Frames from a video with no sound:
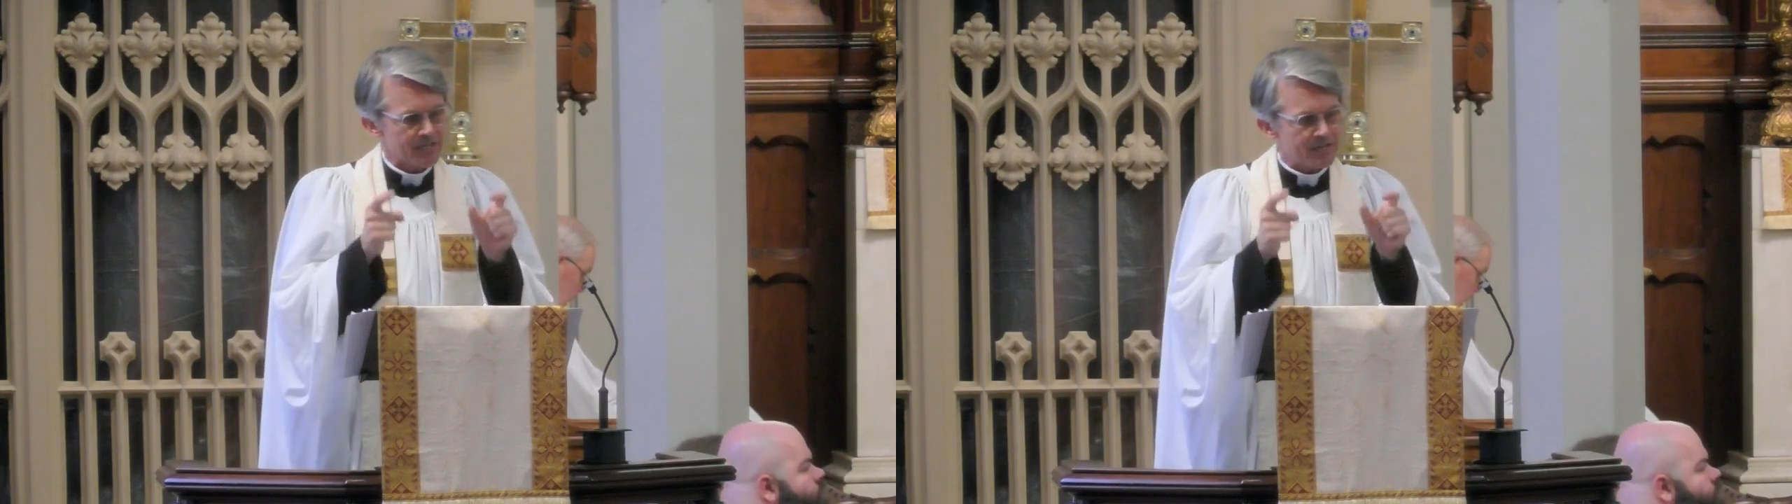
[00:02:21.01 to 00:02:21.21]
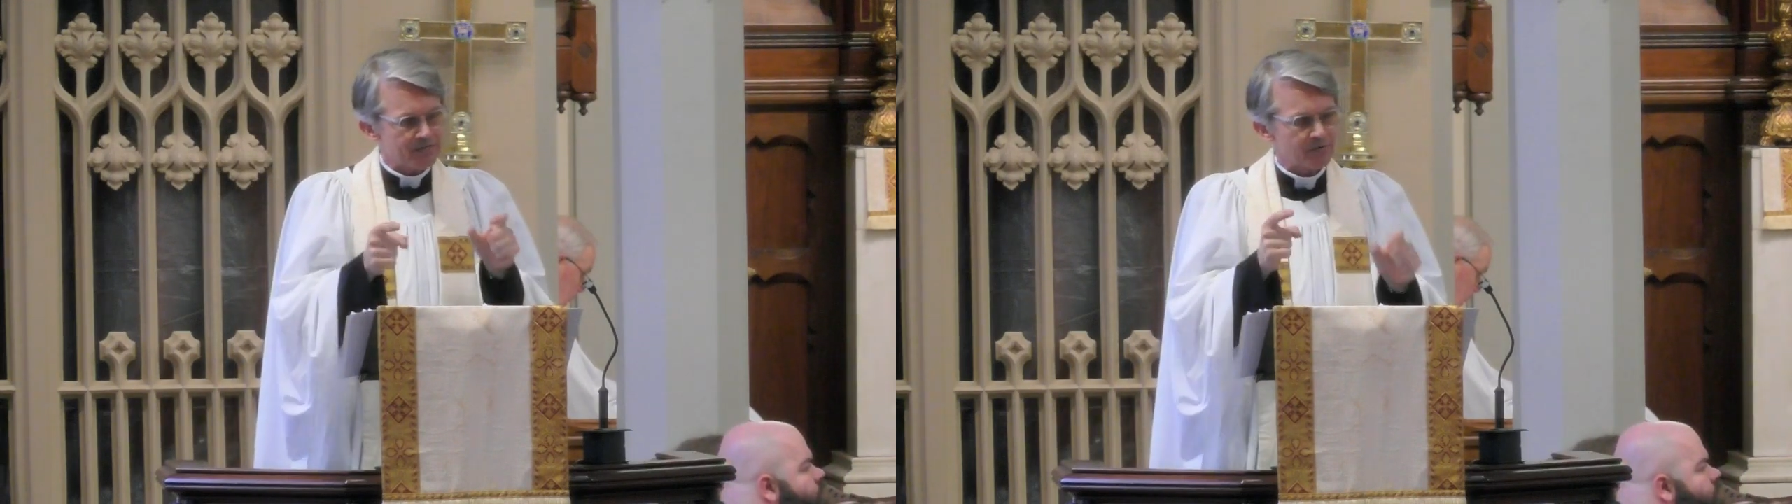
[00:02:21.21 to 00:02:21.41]

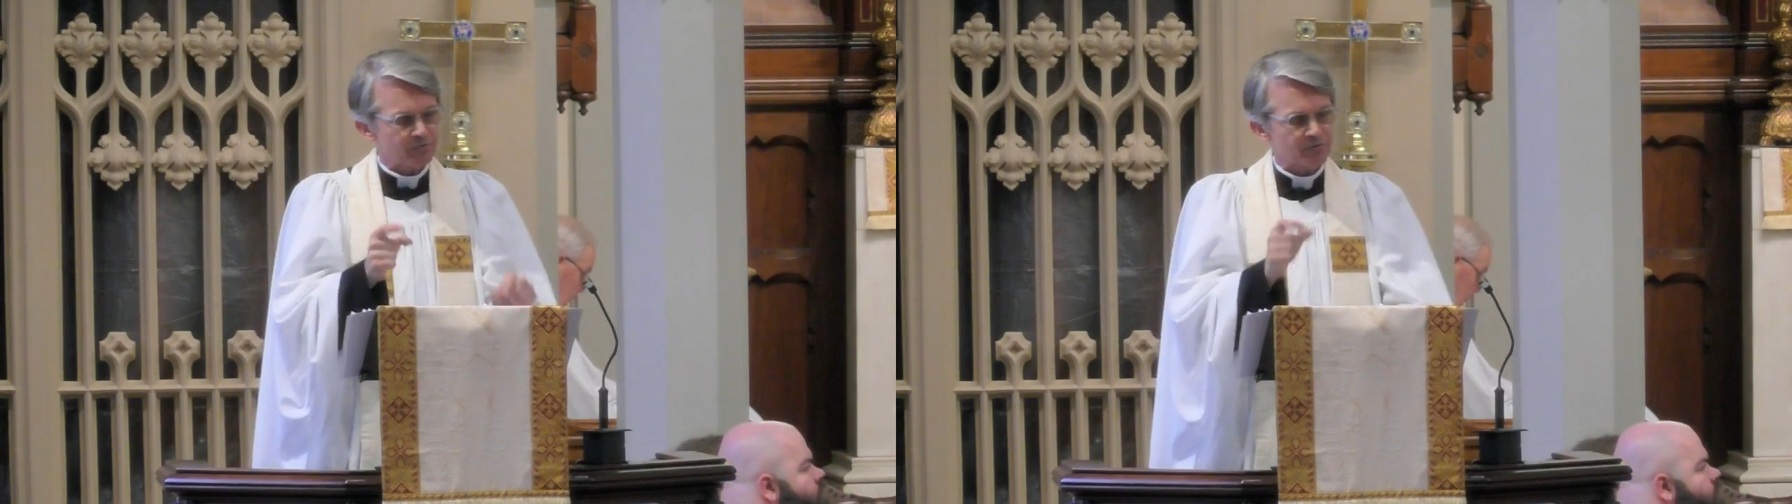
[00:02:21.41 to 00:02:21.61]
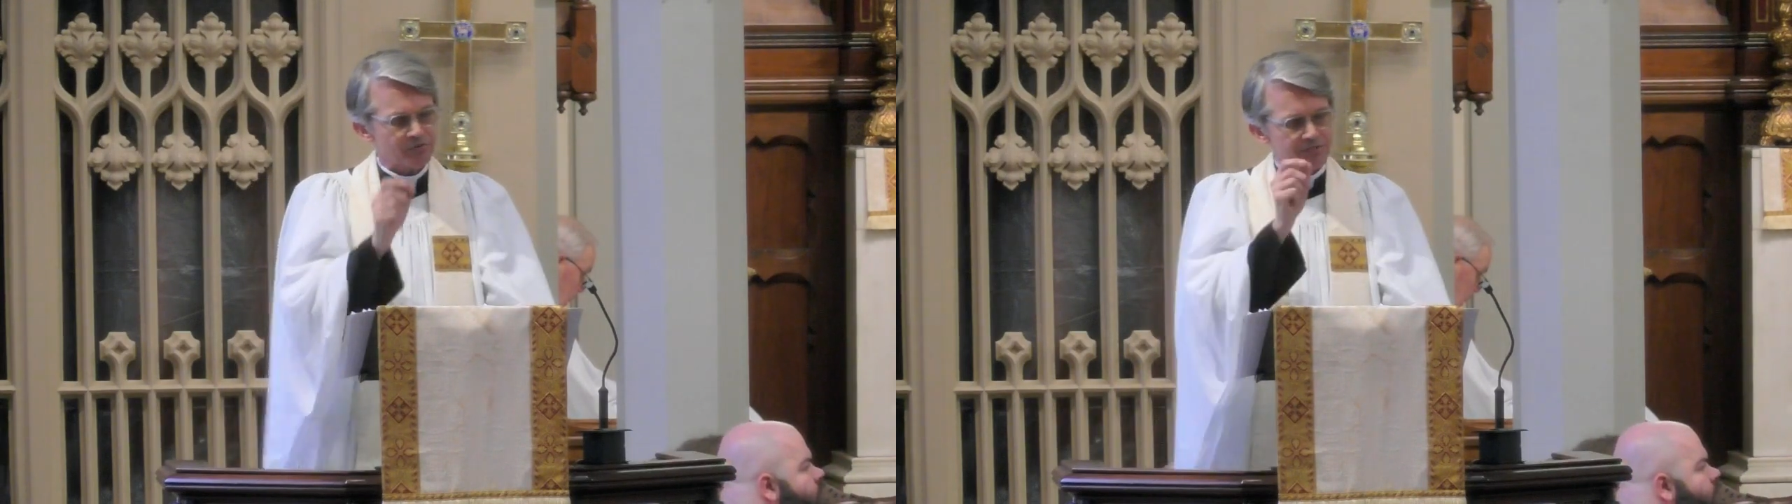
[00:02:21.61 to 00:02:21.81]
even
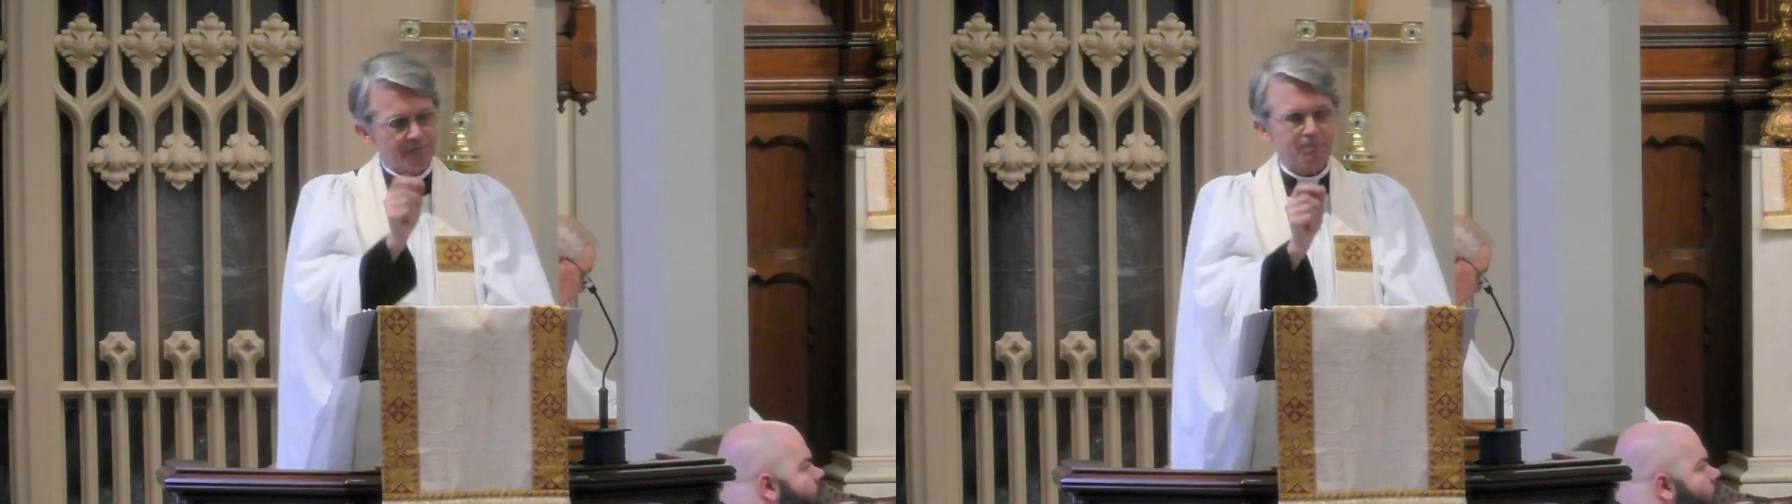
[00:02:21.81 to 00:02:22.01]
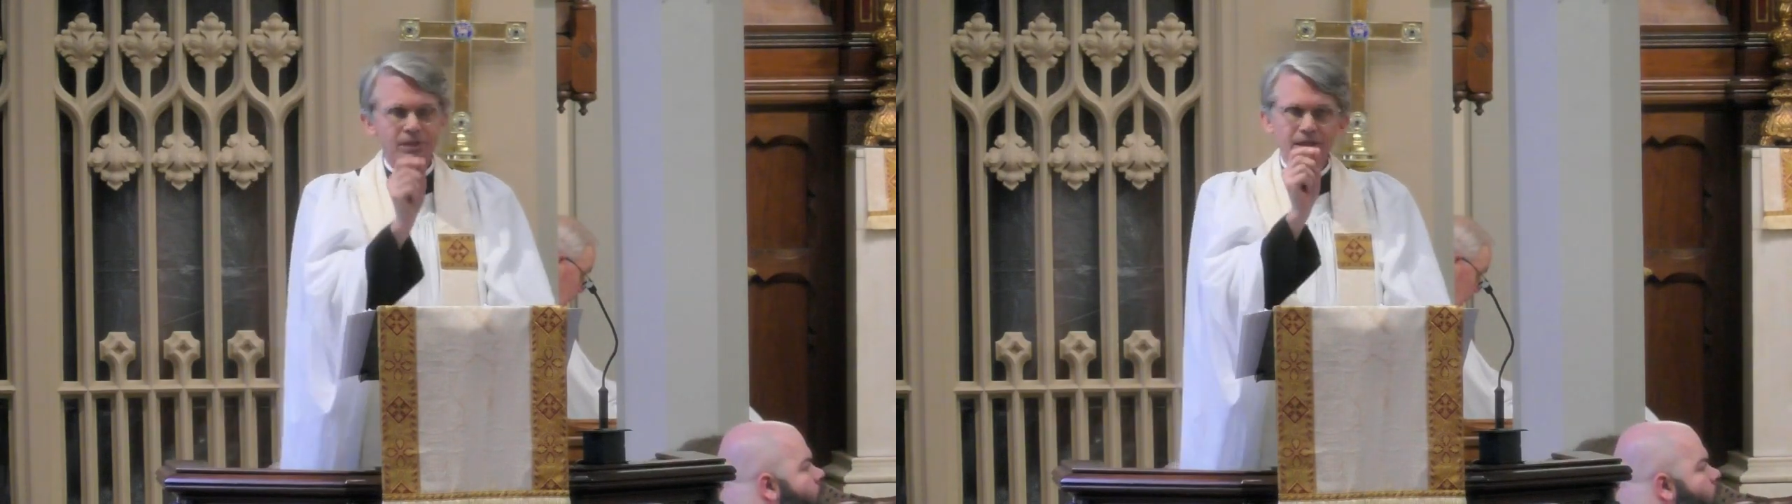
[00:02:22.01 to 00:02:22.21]
through
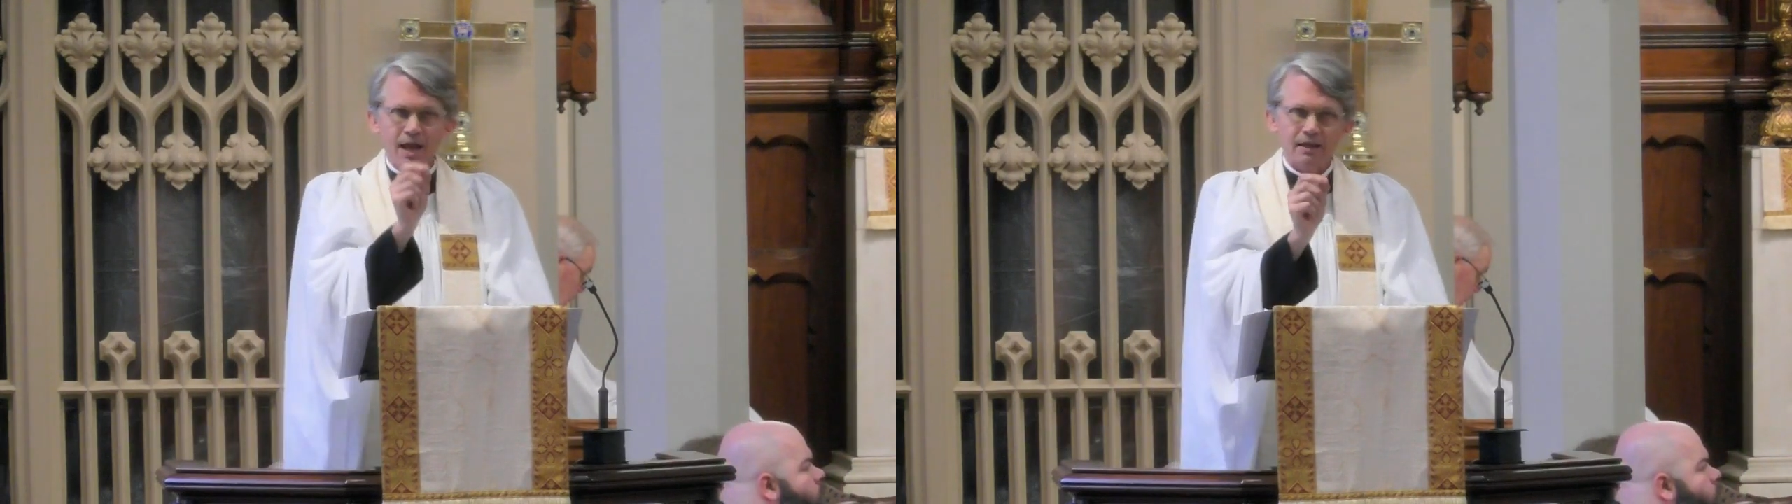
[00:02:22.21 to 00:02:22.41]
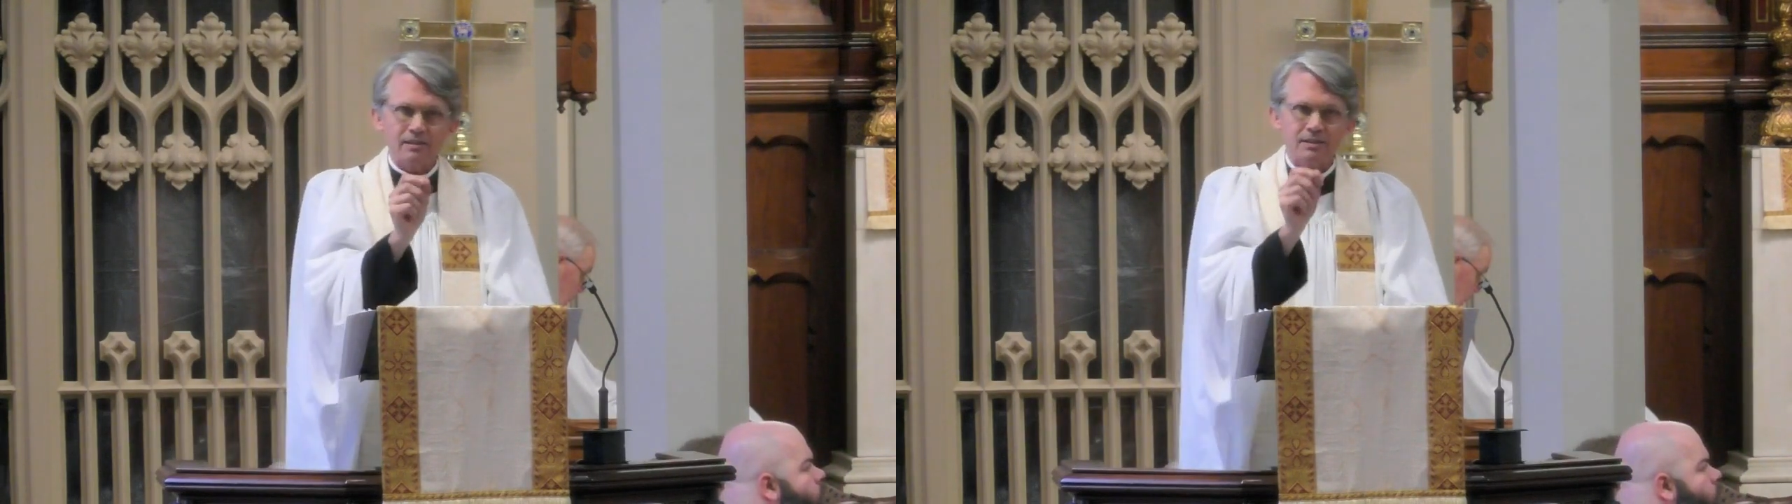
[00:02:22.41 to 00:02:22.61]
simple
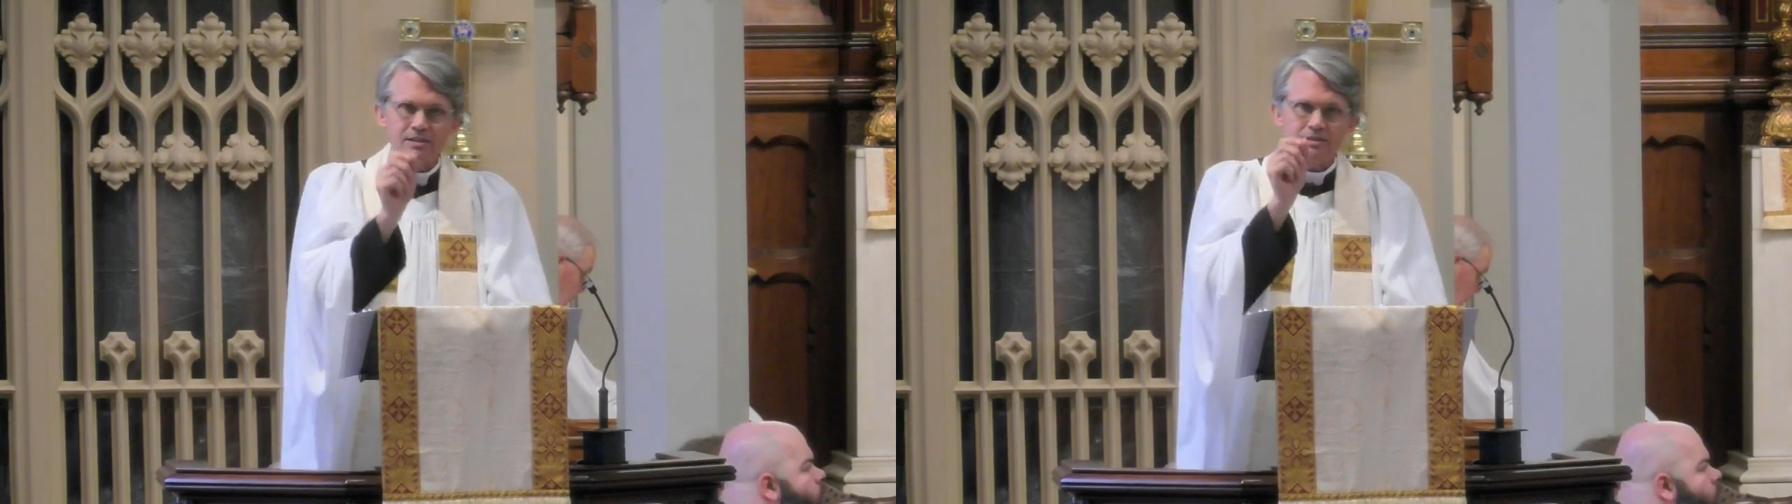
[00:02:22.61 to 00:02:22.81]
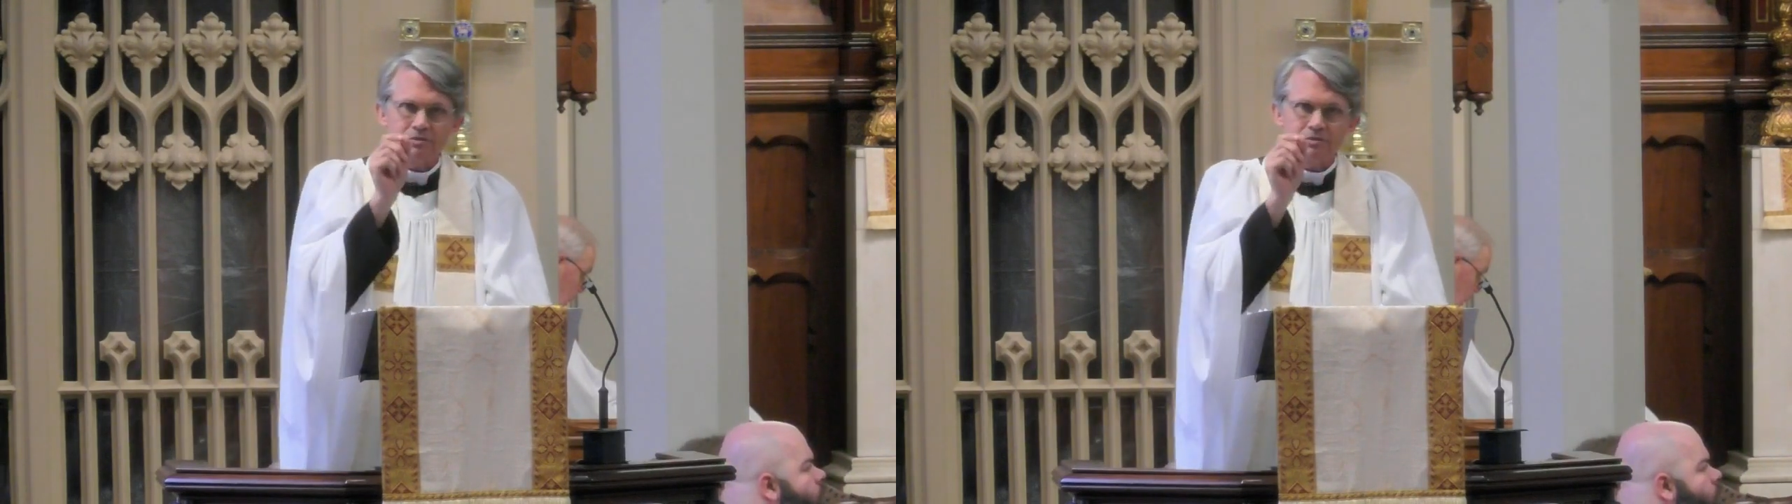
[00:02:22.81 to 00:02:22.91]
analysis